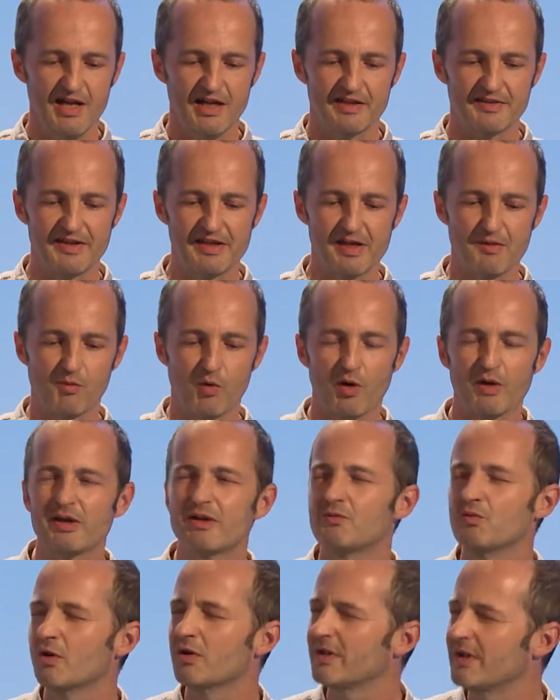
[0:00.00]
and think, what,
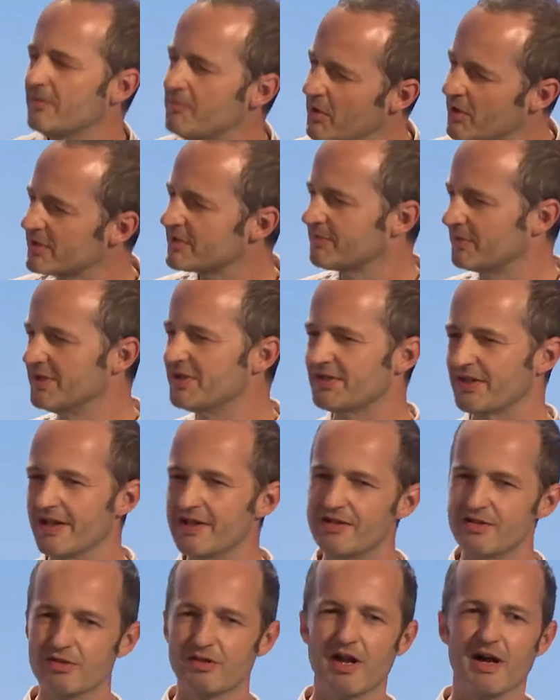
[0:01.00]
I, what could I possibly
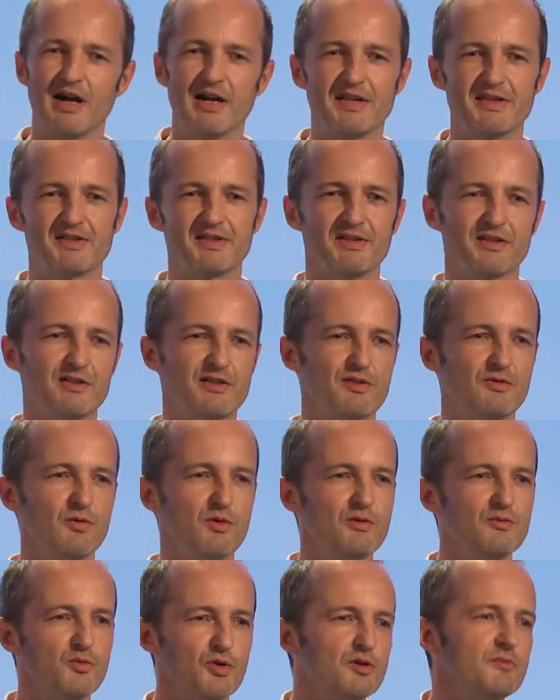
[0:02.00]
say to you guys that you
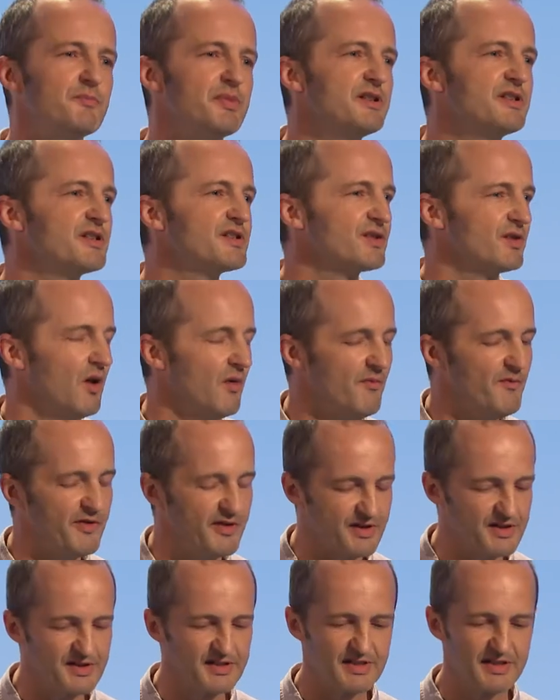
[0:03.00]
wouldn't, wouldn't be just
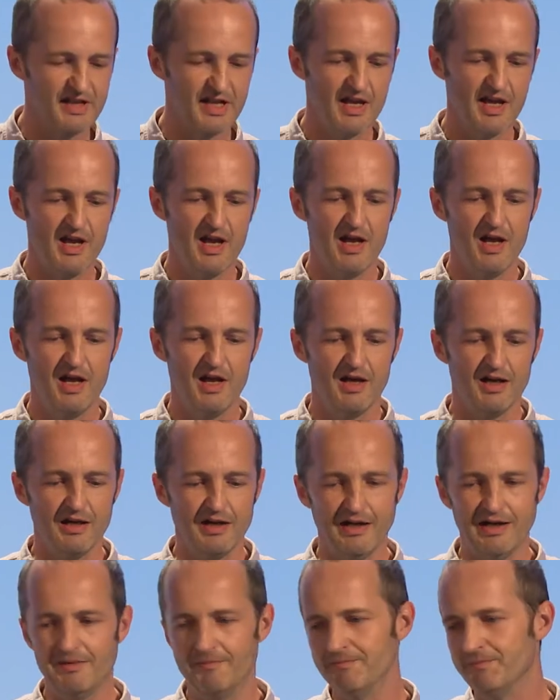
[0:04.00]
obvious,
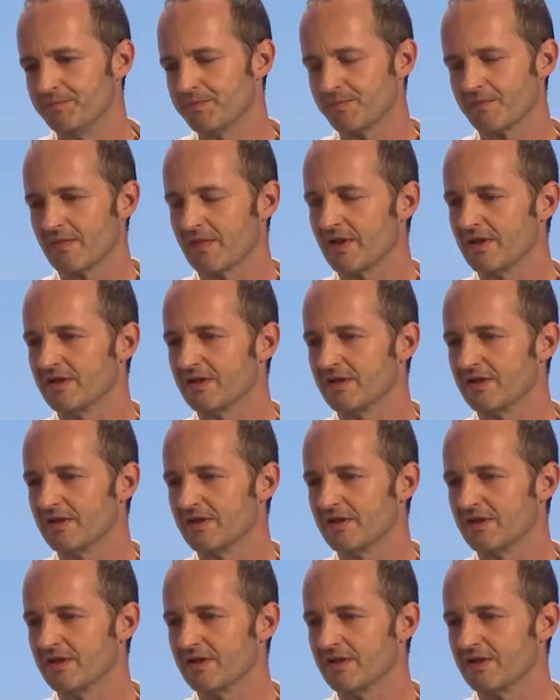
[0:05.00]
um,